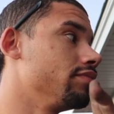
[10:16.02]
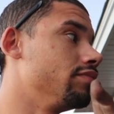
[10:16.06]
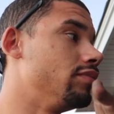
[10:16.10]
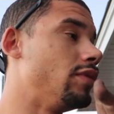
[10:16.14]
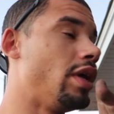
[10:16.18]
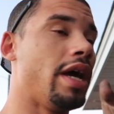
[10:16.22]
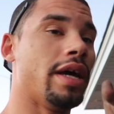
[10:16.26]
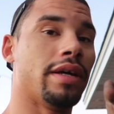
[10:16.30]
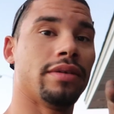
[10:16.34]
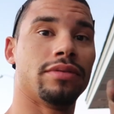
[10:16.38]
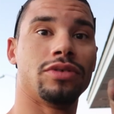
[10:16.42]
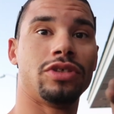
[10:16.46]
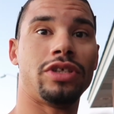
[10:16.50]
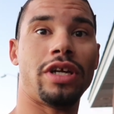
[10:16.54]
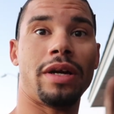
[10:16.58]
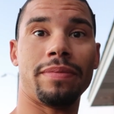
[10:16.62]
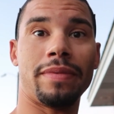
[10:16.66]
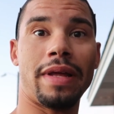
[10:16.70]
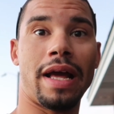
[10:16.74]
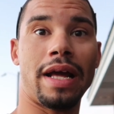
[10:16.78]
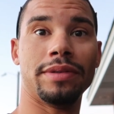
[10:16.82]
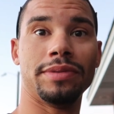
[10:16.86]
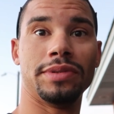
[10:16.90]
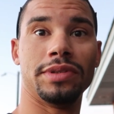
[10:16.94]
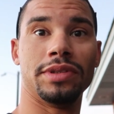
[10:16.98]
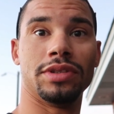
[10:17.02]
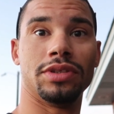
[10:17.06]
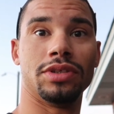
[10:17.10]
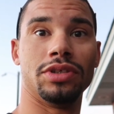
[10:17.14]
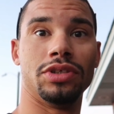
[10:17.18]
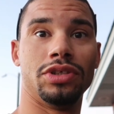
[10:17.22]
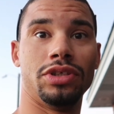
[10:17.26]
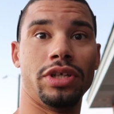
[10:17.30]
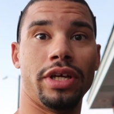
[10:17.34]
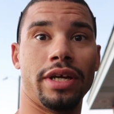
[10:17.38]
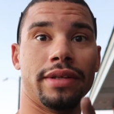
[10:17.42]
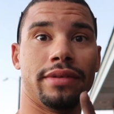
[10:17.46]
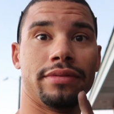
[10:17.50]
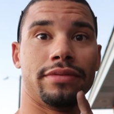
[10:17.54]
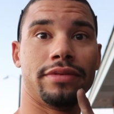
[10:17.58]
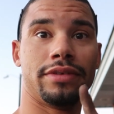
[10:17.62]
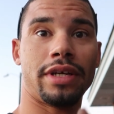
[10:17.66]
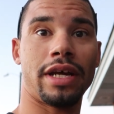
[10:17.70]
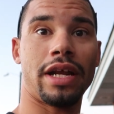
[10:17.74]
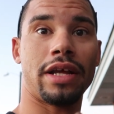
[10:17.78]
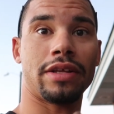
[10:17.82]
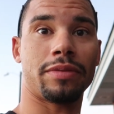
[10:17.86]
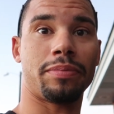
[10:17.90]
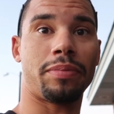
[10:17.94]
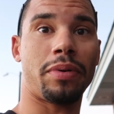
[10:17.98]
Yeah, shop that's just a shit.
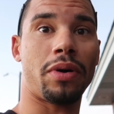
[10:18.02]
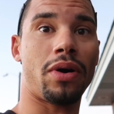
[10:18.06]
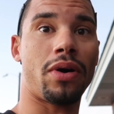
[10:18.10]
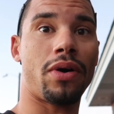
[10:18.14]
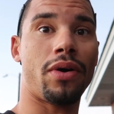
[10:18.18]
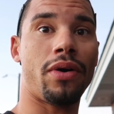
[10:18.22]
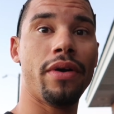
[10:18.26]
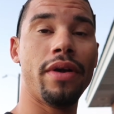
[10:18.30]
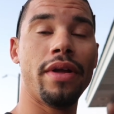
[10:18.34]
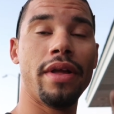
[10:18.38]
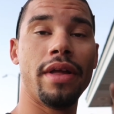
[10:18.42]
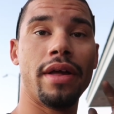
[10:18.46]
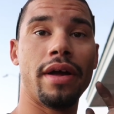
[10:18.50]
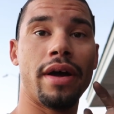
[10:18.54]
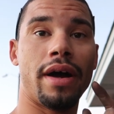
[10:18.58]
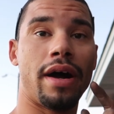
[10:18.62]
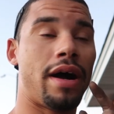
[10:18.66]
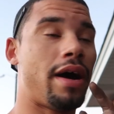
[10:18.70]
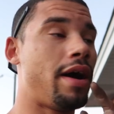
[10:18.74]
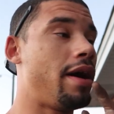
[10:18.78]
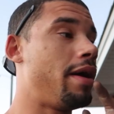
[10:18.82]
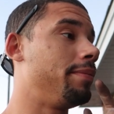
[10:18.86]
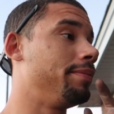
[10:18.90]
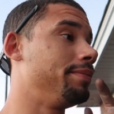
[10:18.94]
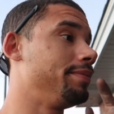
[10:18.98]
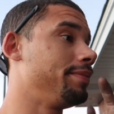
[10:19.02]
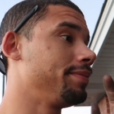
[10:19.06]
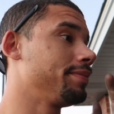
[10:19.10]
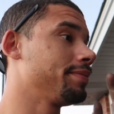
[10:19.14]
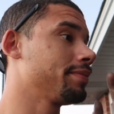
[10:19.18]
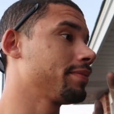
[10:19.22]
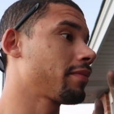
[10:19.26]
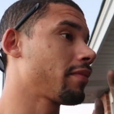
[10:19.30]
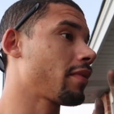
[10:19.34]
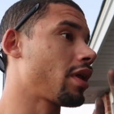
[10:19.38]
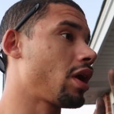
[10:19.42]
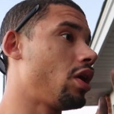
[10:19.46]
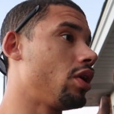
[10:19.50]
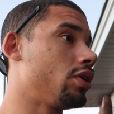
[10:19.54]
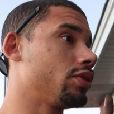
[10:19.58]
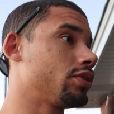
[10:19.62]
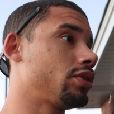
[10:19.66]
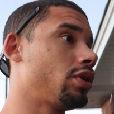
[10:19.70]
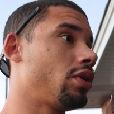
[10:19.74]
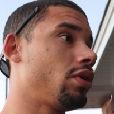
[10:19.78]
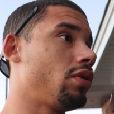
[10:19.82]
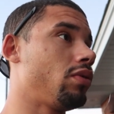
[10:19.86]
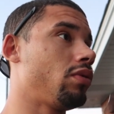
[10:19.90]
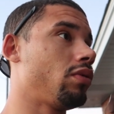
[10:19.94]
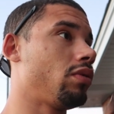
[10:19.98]
Shout out to Paul.
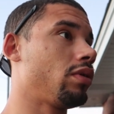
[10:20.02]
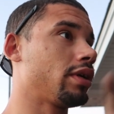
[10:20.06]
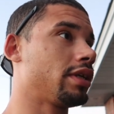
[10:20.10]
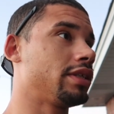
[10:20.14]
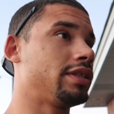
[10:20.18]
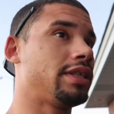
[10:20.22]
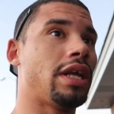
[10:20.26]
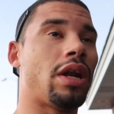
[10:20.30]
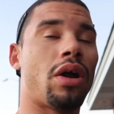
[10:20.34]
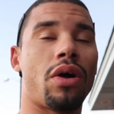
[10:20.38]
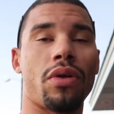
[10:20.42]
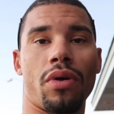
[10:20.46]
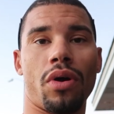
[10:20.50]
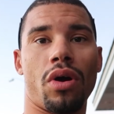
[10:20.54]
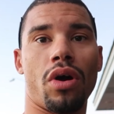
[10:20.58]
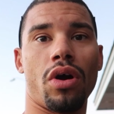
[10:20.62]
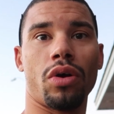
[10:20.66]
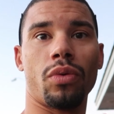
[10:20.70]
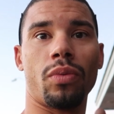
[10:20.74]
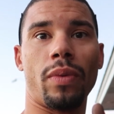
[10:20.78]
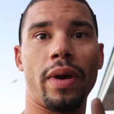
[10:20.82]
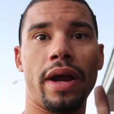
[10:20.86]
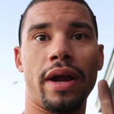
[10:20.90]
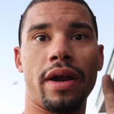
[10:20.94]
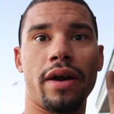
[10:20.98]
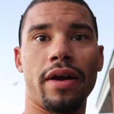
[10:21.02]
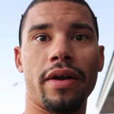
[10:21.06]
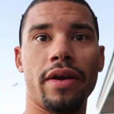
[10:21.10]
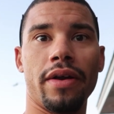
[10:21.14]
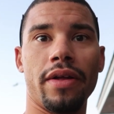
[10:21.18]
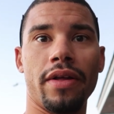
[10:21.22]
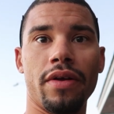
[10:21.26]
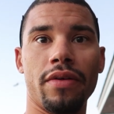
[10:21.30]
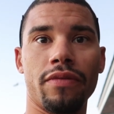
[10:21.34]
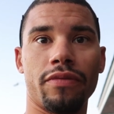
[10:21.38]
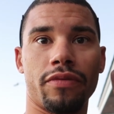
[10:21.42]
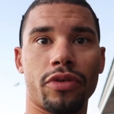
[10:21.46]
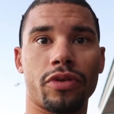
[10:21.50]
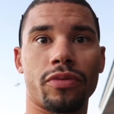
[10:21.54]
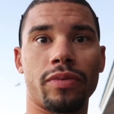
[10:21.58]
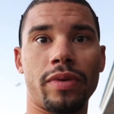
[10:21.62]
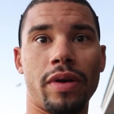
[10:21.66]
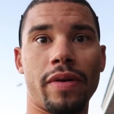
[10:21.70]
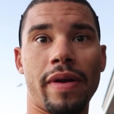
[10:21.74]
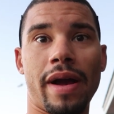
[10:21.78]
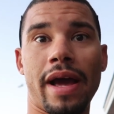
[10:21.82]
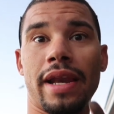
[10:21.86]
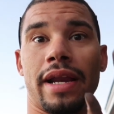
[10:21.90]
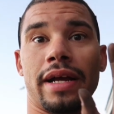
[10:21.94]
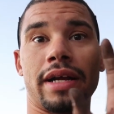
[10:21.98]
Also, like I said, all the hardware for the
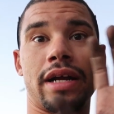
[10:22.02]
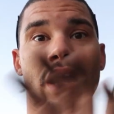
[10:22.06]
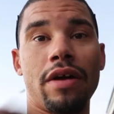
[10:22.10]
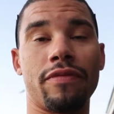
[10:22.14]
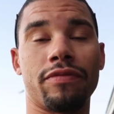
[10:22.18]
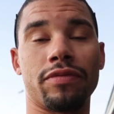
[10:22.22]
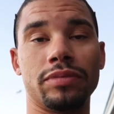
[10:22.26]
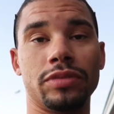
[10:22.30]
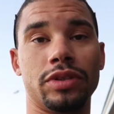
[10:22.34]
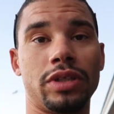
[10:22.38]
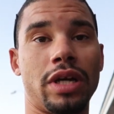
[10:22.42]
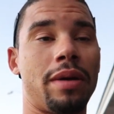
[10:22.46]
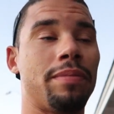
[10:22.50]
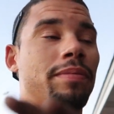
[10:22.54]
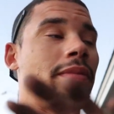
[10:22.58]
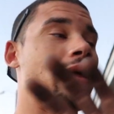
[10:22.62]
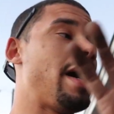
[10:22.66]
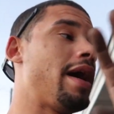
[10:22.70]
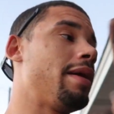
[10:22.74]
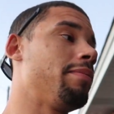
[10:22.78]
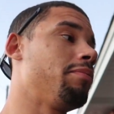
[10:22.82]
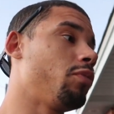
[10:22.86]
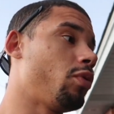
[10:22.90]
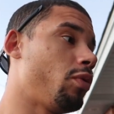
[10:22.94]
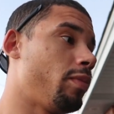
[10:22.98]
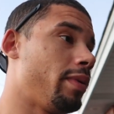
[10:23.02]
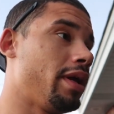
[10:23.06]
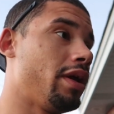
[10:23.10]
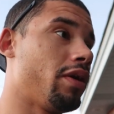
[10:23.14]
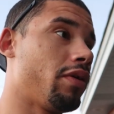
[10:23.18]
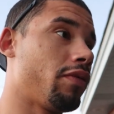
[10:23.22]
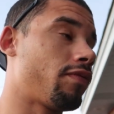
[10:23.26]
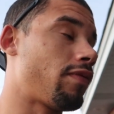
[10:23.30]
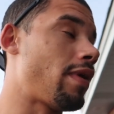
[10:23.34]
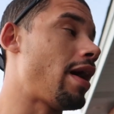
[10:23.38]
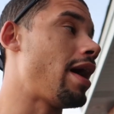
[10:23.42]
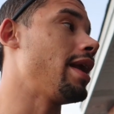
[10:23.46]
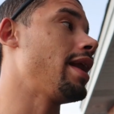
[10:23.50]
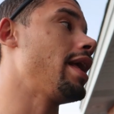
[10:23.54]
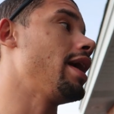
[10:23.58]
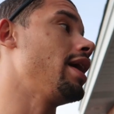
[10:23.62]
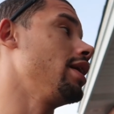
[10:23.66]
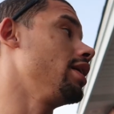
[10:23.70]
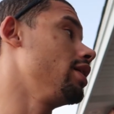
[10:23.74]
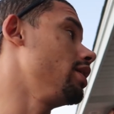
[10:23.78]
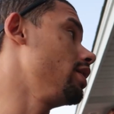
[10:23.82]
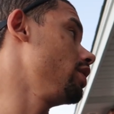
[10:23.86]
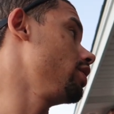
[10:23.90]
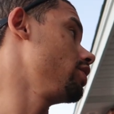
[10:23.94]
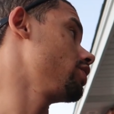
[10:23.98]
rear end I got from Shop That will be here
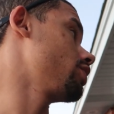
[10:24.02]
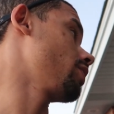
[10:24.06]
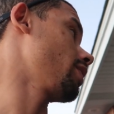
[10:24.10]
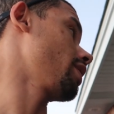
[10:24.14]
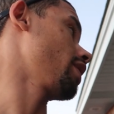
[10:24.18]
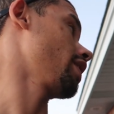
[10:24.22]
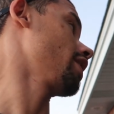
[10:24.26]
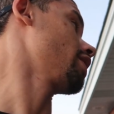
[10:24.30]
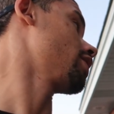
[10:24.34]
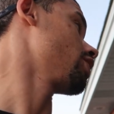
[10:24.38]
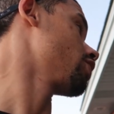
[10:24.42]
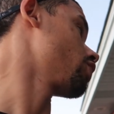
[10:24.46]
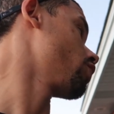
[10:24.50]
Friday, so we can get